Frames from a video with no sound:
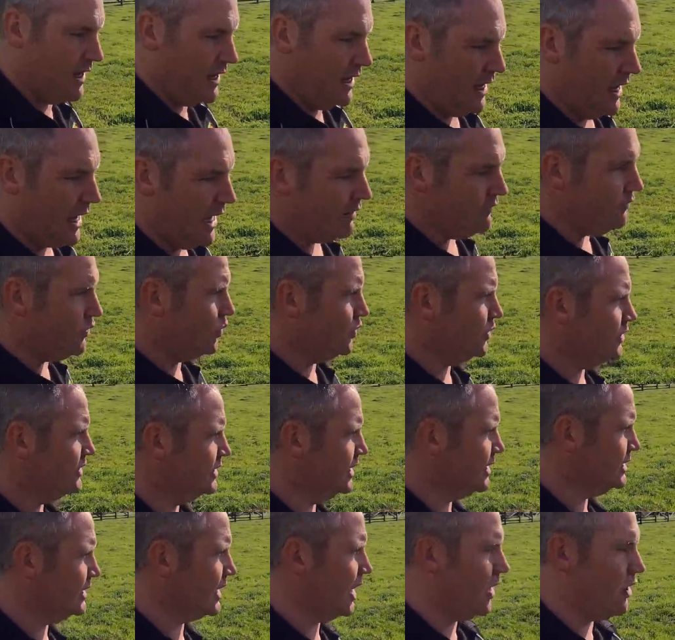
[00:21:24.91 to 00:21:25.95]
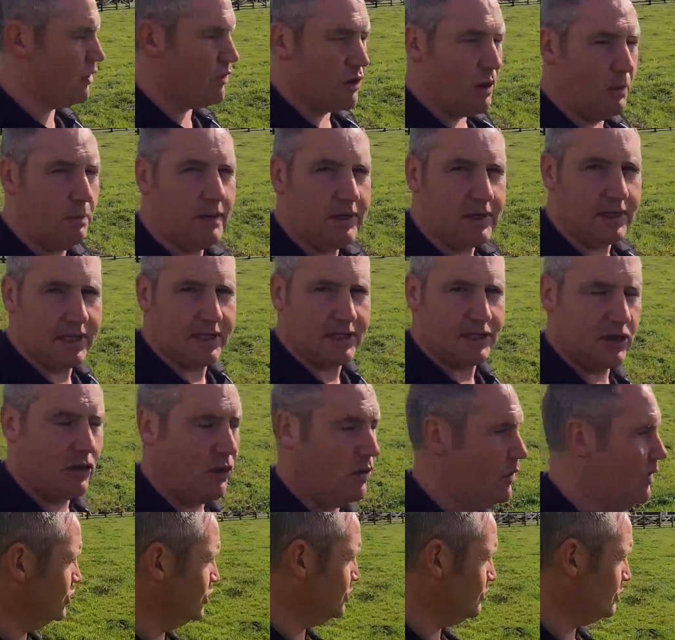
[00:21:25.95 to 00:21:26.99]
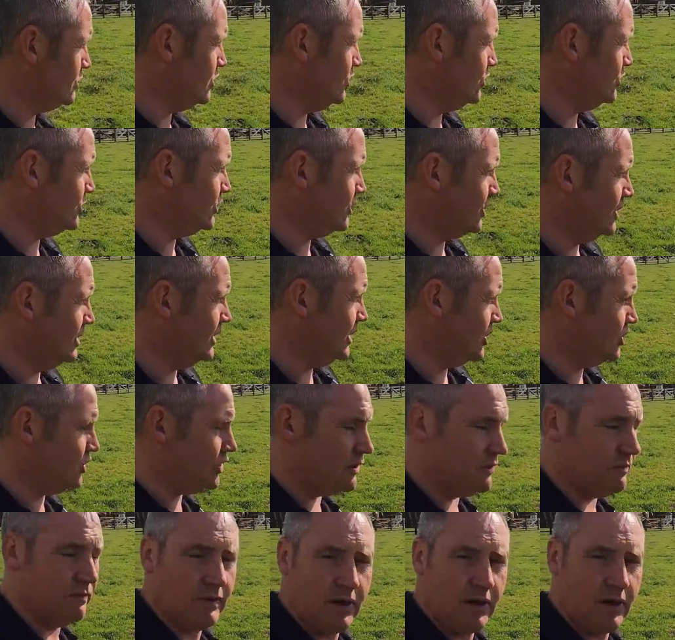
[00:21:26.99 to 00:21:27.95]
I noticed this cow a couple of days ago. She was losing condition.